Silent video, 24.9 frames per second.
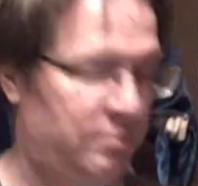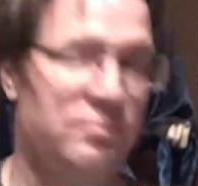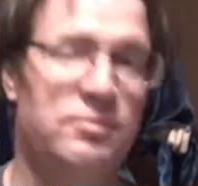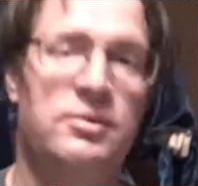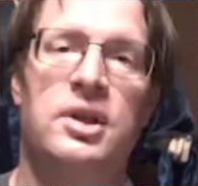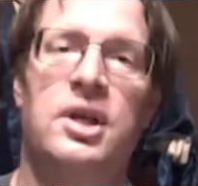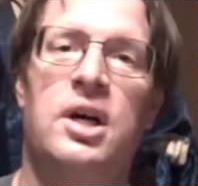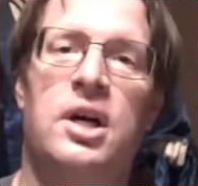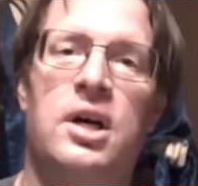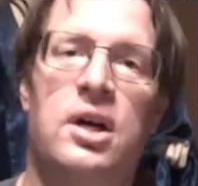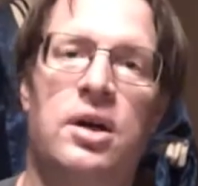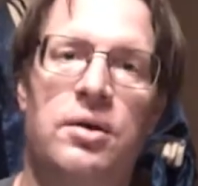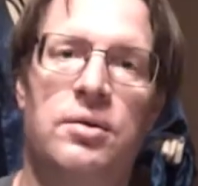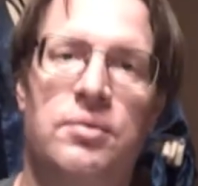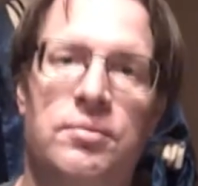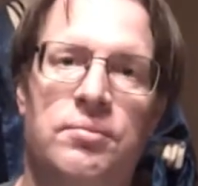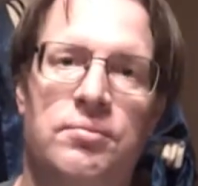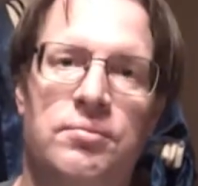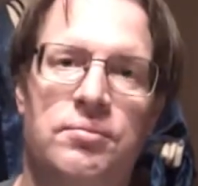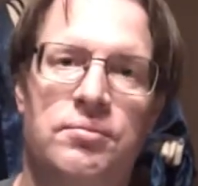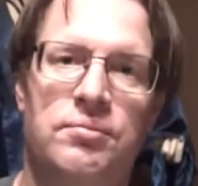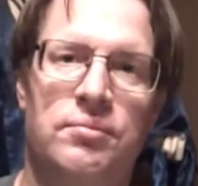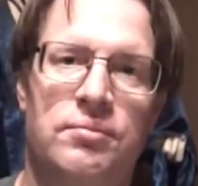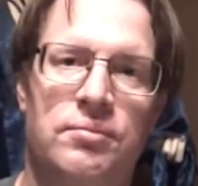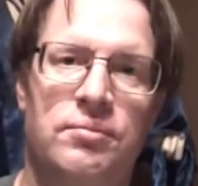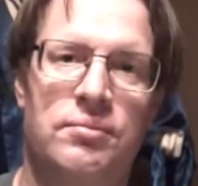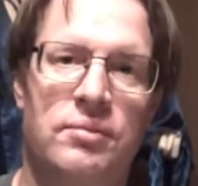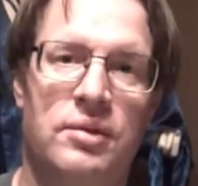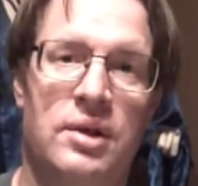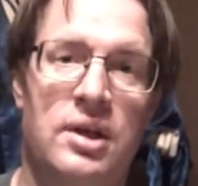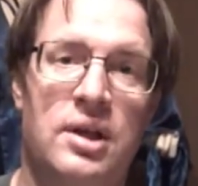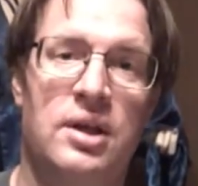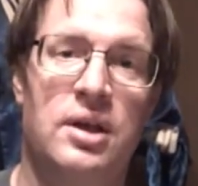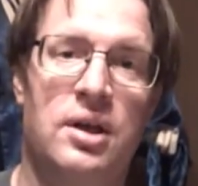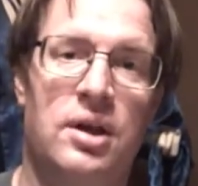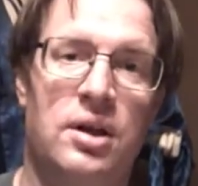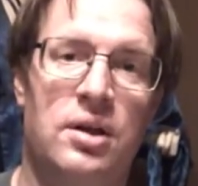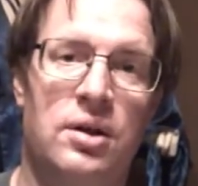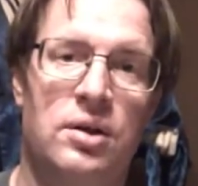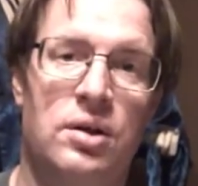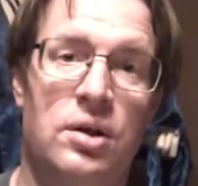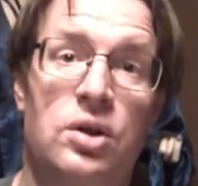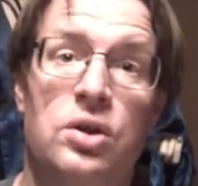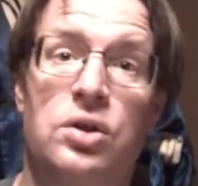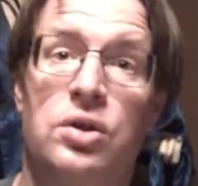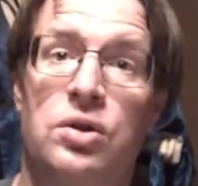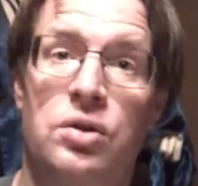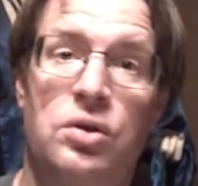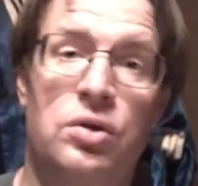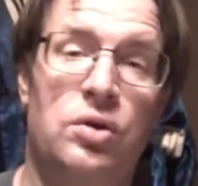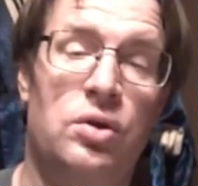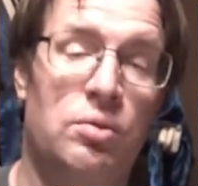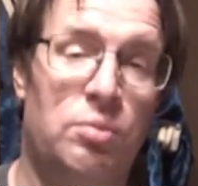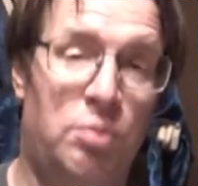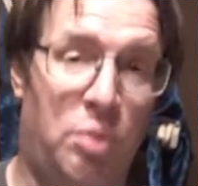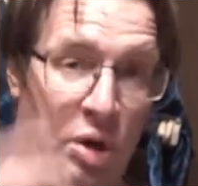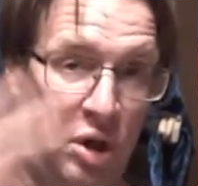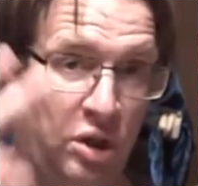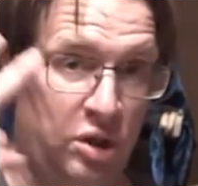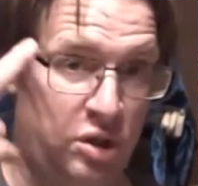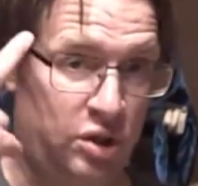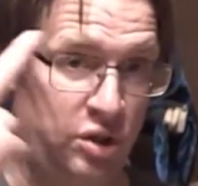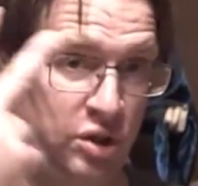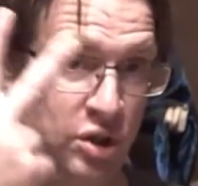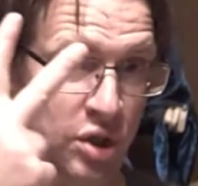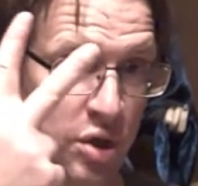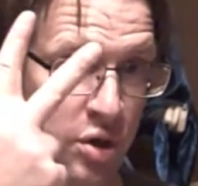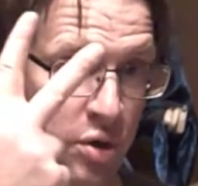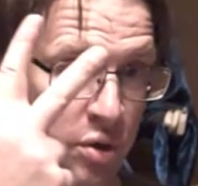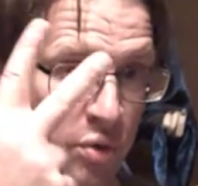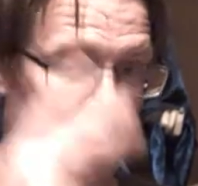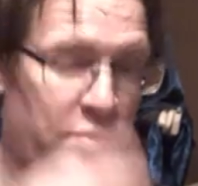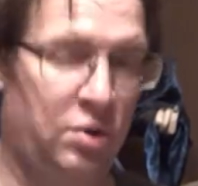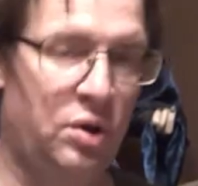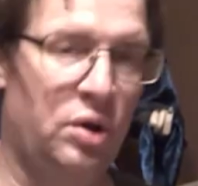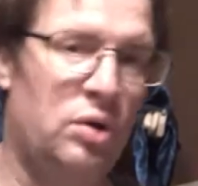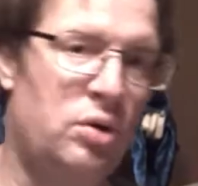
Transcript: This is at the table part two. Part two.